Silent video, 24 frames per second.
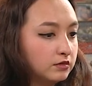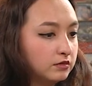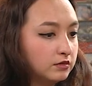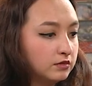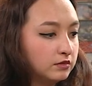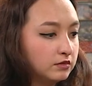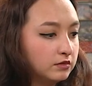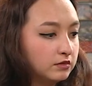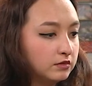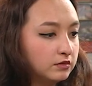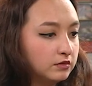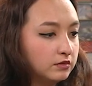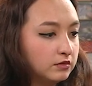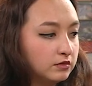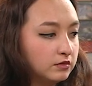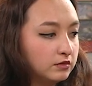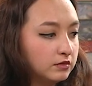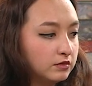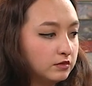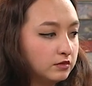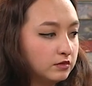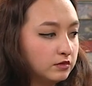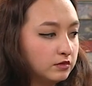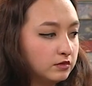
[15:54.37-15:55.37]

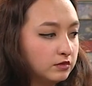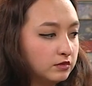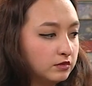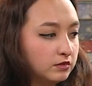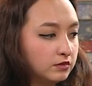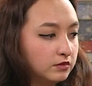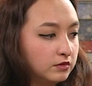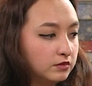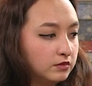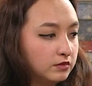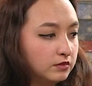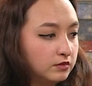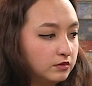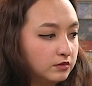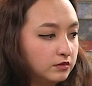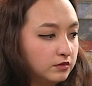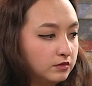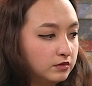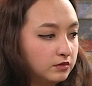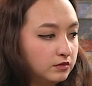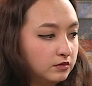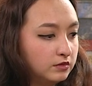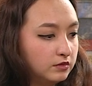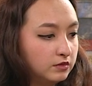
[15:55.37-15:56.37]

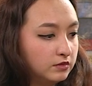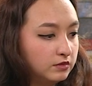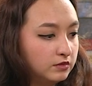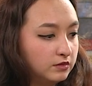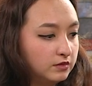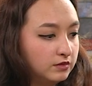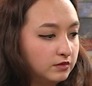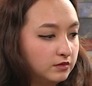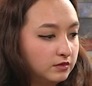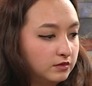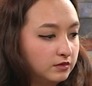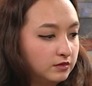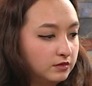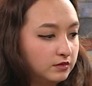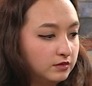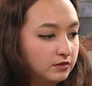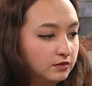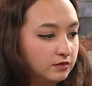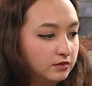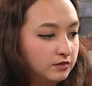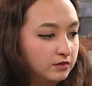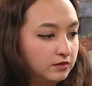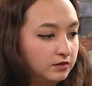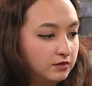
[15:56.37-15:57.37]

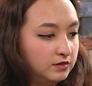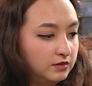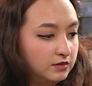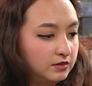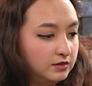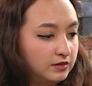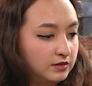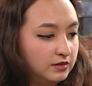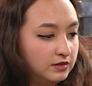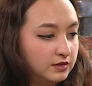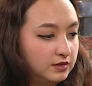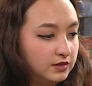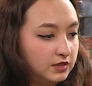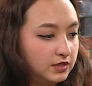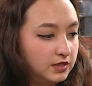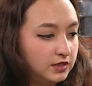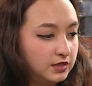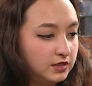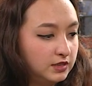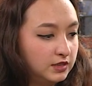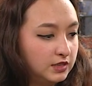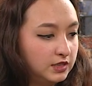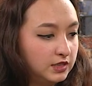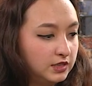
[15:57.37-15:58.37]

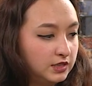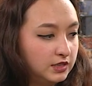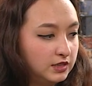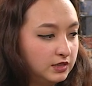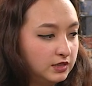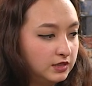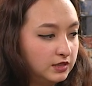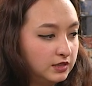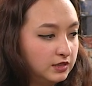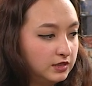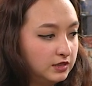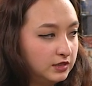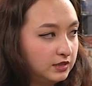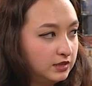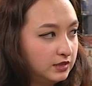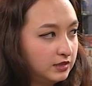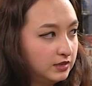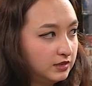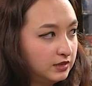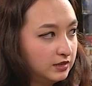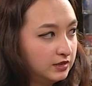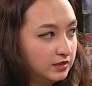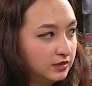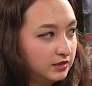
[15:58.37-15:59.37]

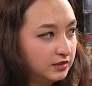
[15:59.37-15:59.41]
[no speech]